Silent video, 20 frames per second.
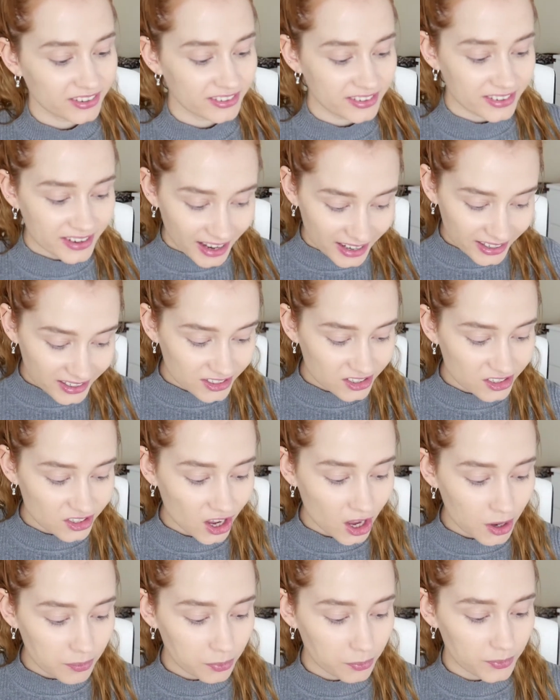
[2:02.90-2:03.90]
Next
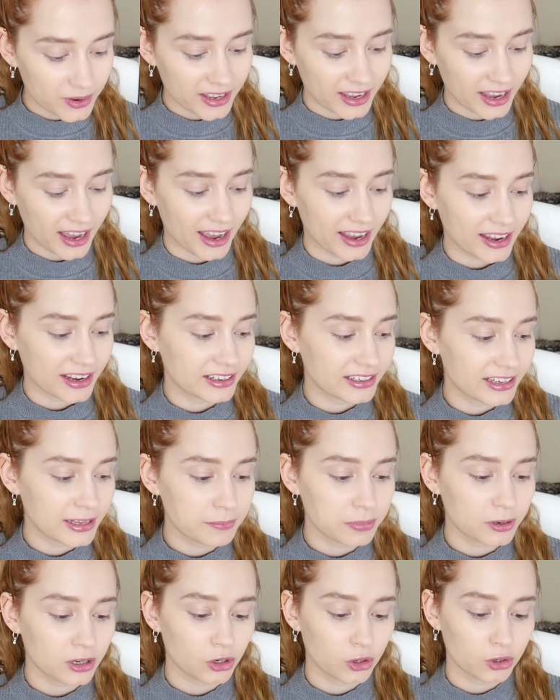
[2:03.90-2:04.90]
up, we get a
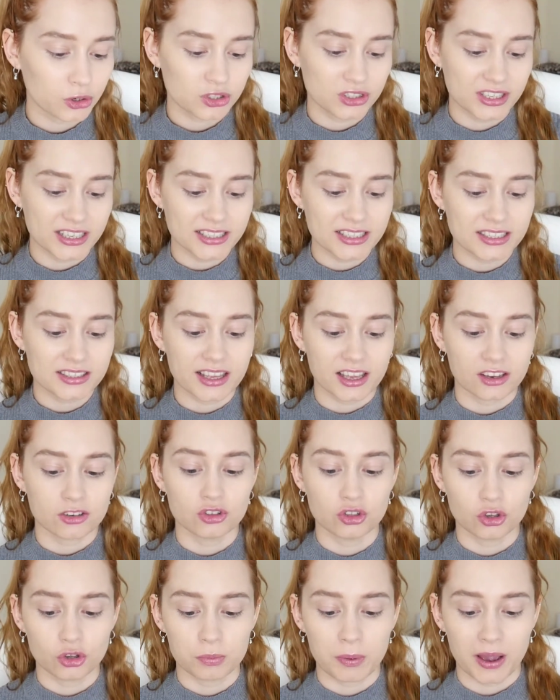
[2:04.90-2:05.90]
lip gloss. This is their
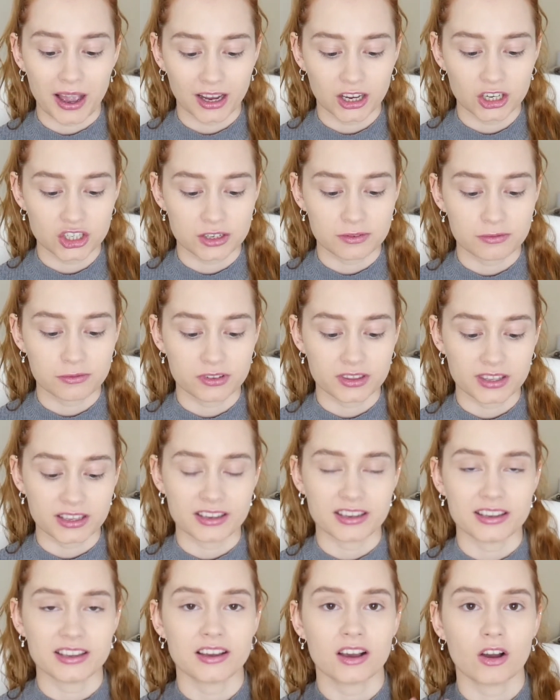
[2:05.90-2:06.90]
new packaging for
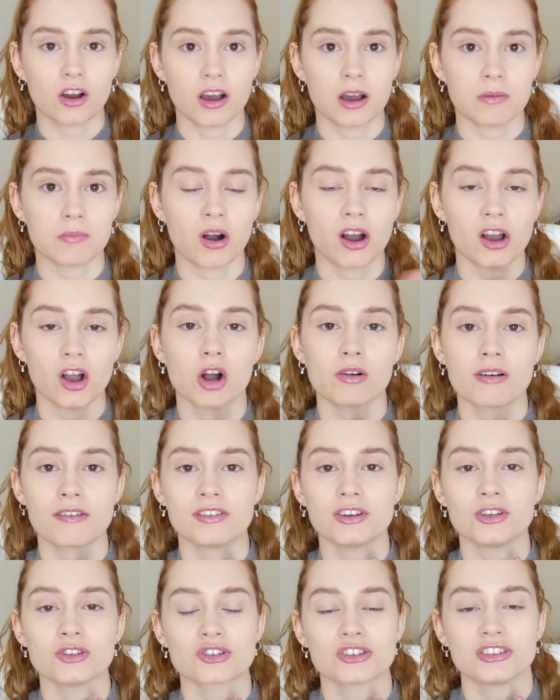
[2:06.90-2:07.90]
the I Heart
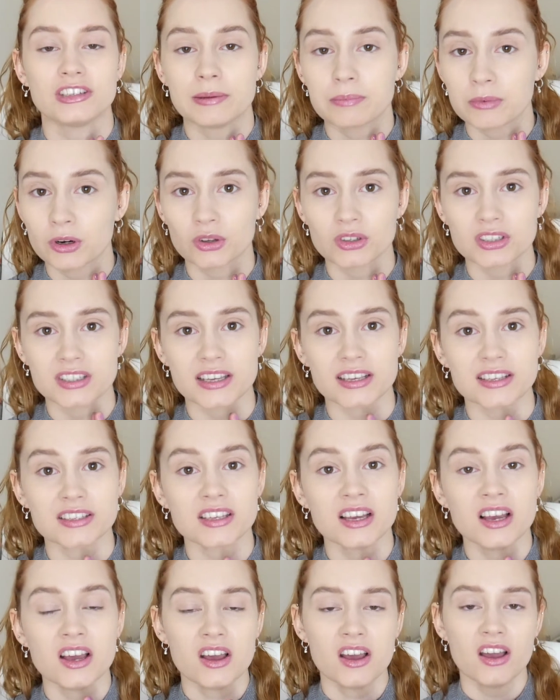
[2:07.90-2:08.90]
Revolution lip
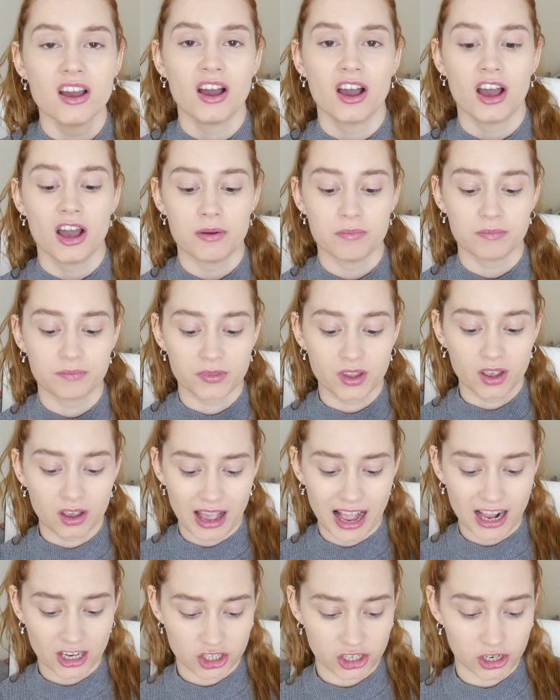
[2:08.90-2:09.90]
glosses.
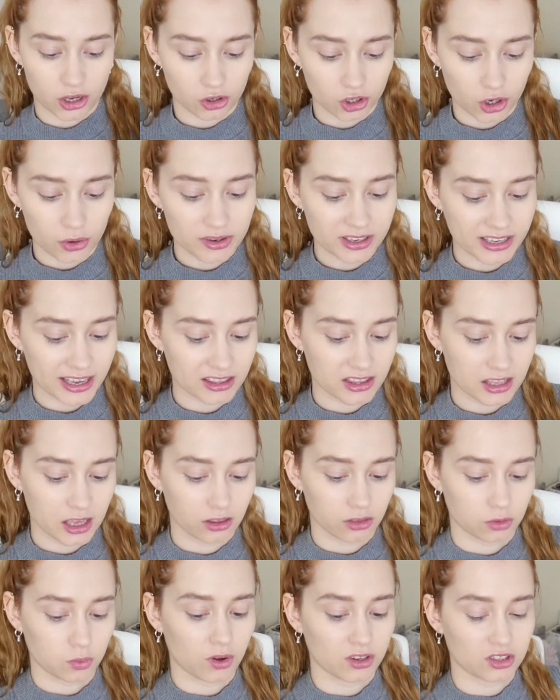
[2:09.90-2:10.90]
Actually, I'll go and get the
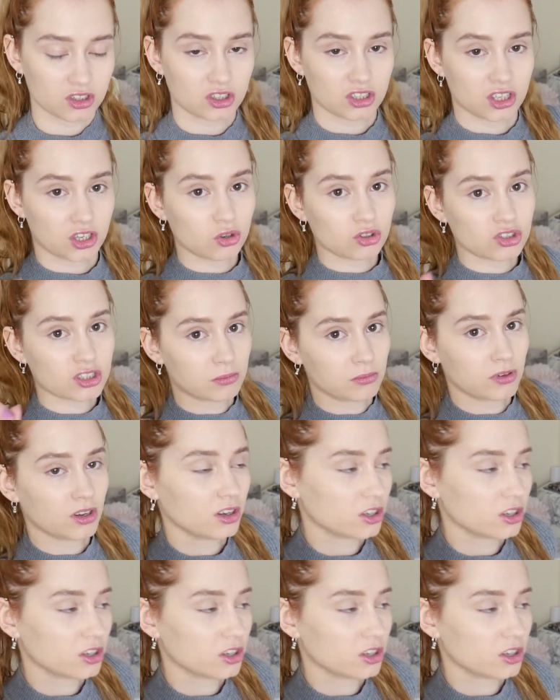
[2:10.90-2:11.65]
other ones because I got some